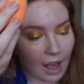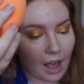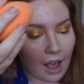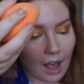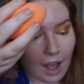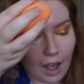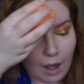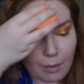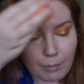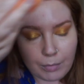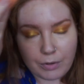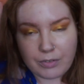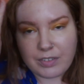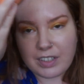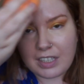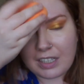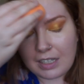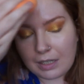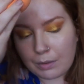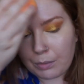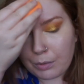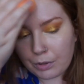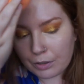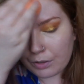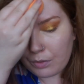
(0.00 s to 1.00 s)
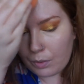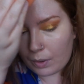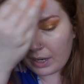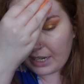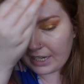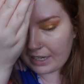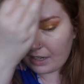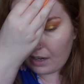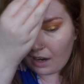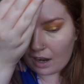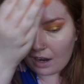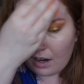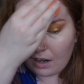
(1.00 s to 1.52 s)
Obviously he was quite
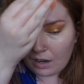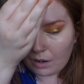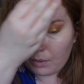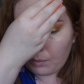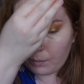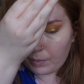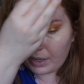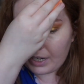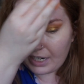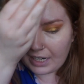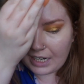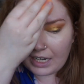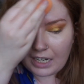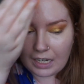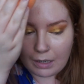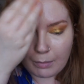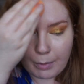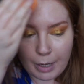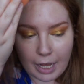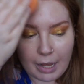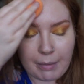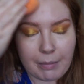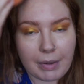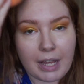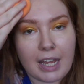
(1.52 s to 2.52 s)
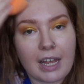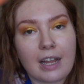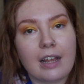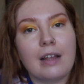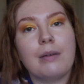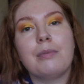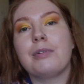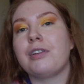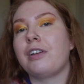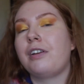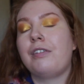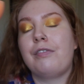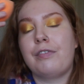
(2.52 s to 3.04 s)
young when he became king, he
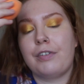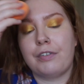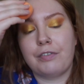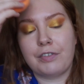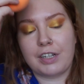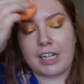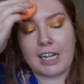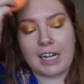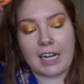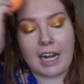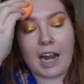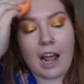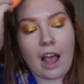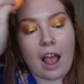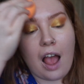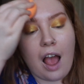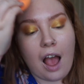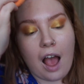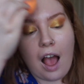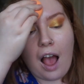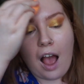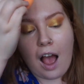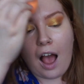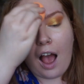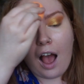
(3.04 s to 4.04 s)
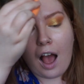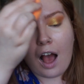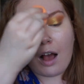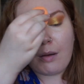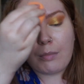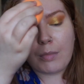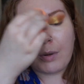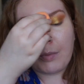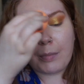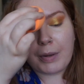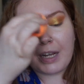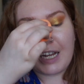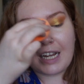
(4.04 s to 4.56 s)
was only 15.
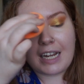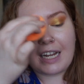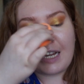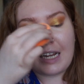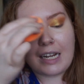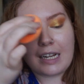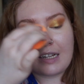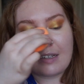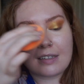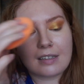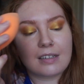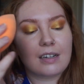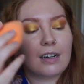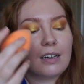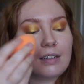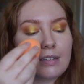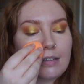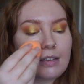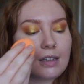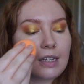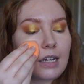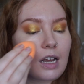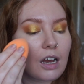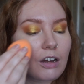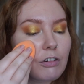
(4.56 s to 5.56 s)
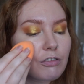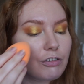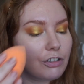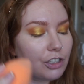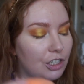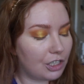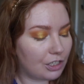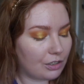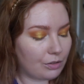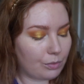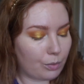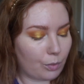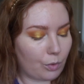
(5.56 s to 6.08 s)
But he starts the 100
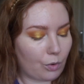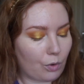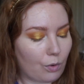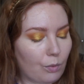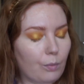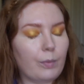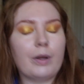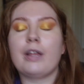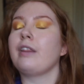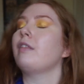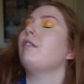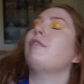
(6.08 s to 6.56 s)
Years' War with